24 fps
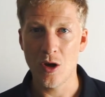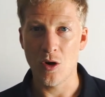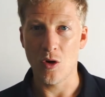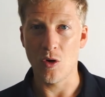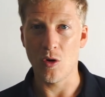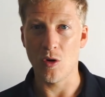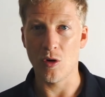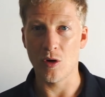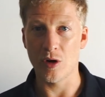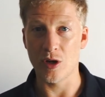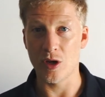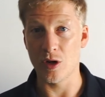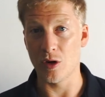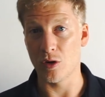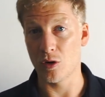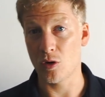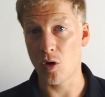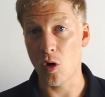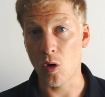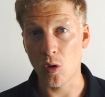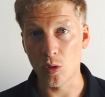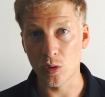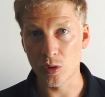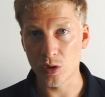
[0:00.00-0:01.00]
or you know
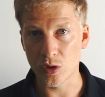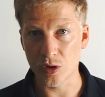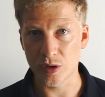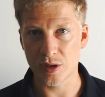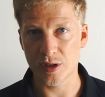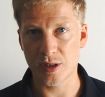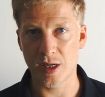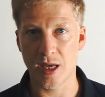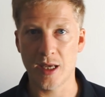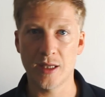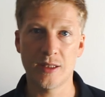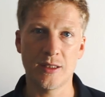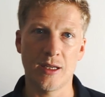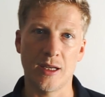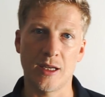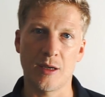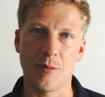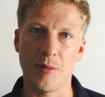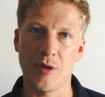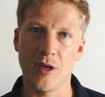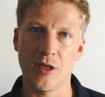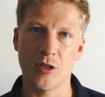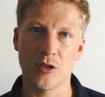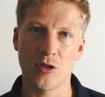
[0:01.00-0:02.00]
colder states like
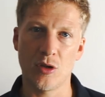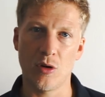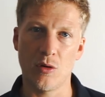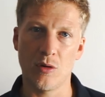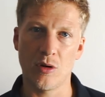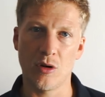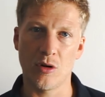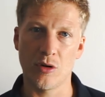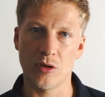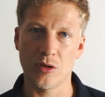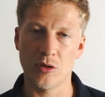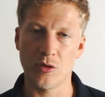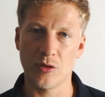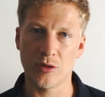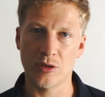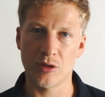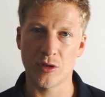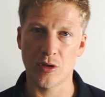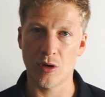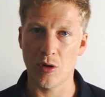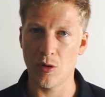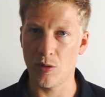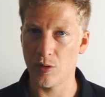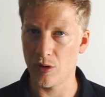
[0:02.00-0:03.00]
Minnesota or North
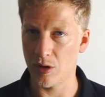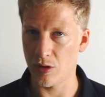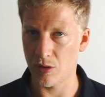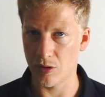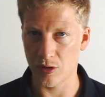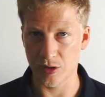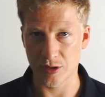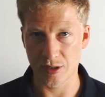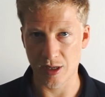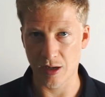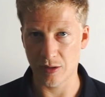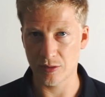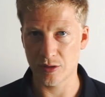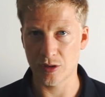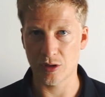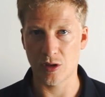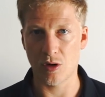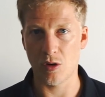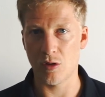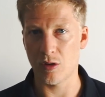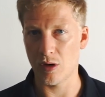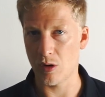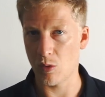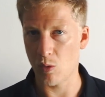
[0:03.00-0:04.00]
Dakota or South
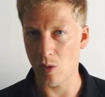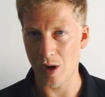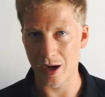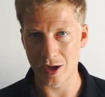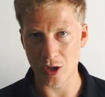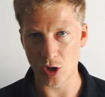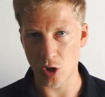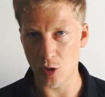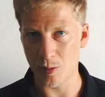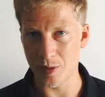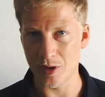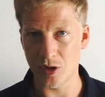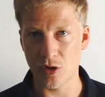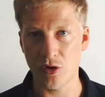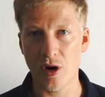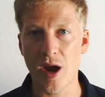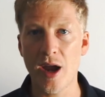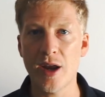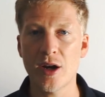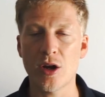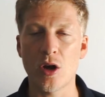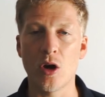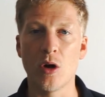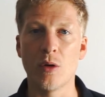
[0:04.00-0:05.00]
Dakota, Wyoming or
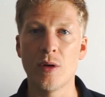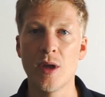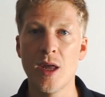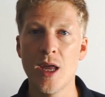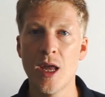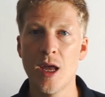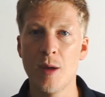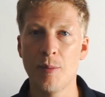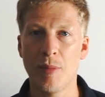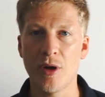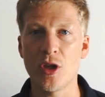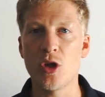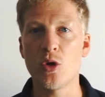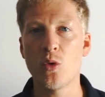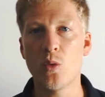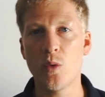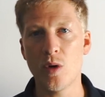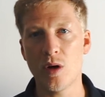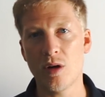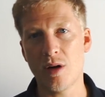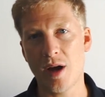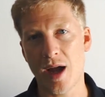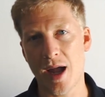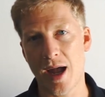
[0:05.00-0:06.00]
Idaho, but you
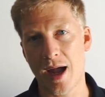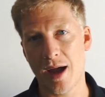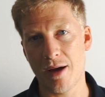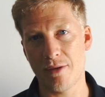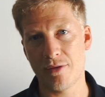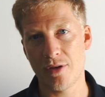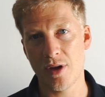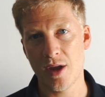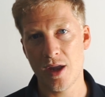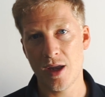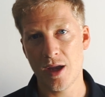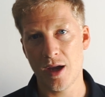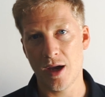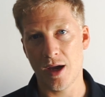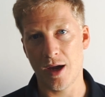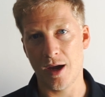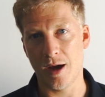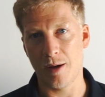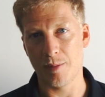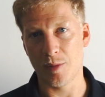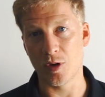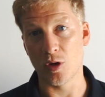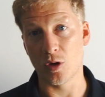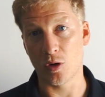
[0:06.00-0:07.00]
will have
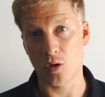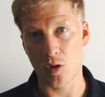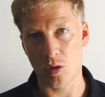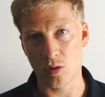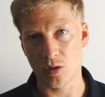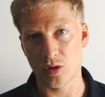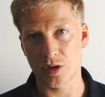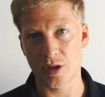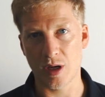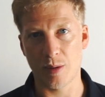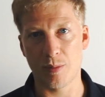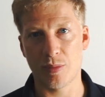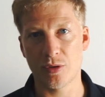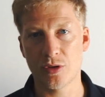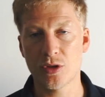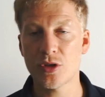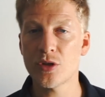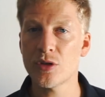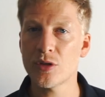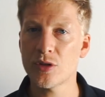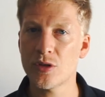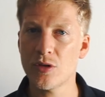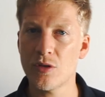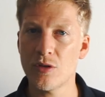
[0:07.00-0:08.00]
um, you know colder
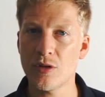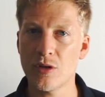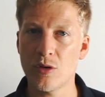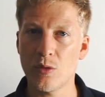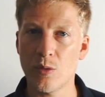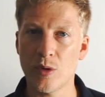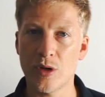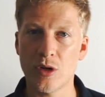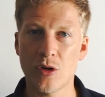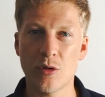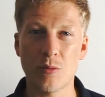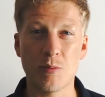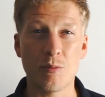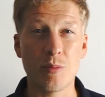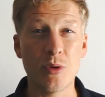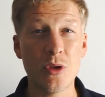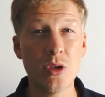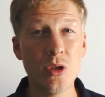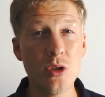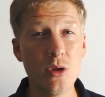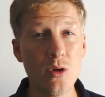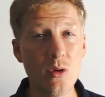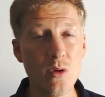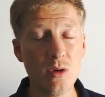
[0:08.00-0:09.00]
temperatures during the winter,
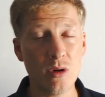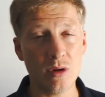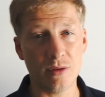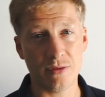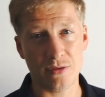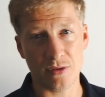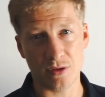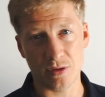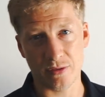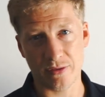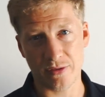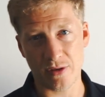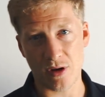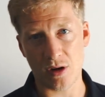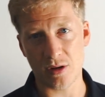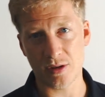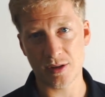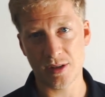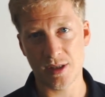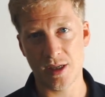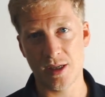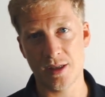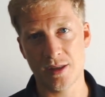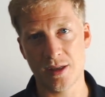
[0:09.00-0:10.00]
beautiful fall
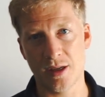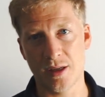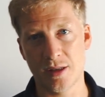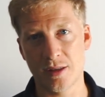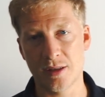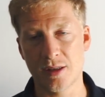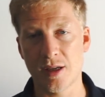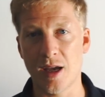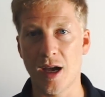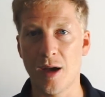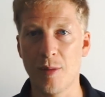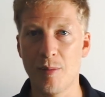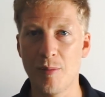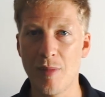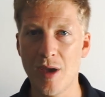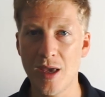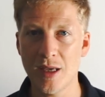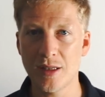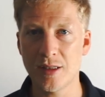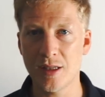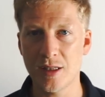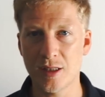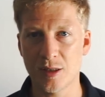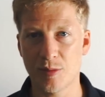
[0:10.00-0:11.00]
seasons,
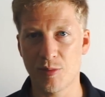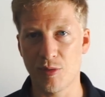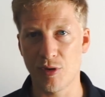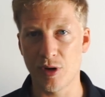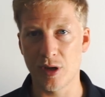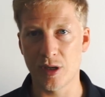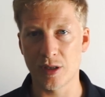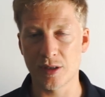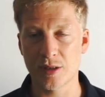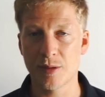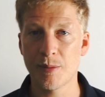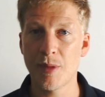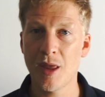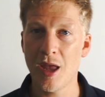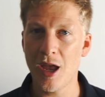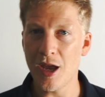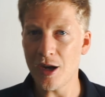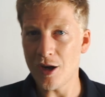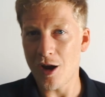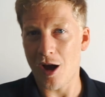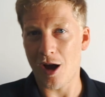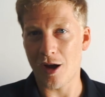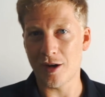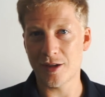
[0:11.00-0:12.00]
amazing springs,
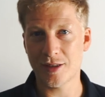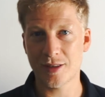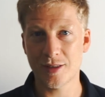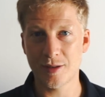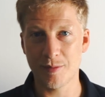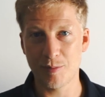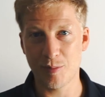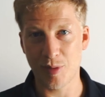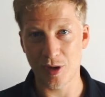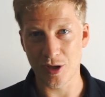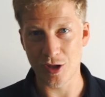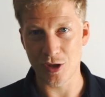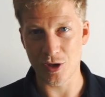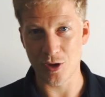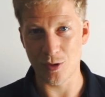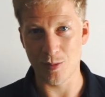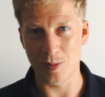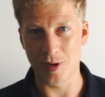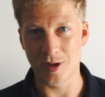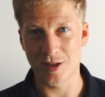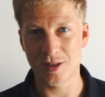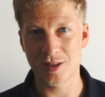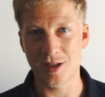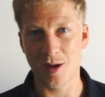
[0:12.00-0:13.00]
and hot but
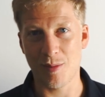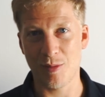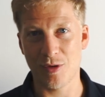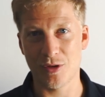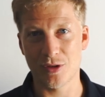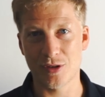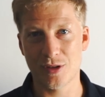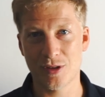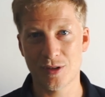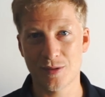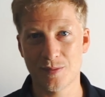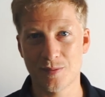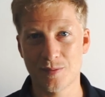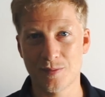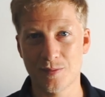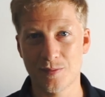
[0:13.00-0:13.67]
humid summers.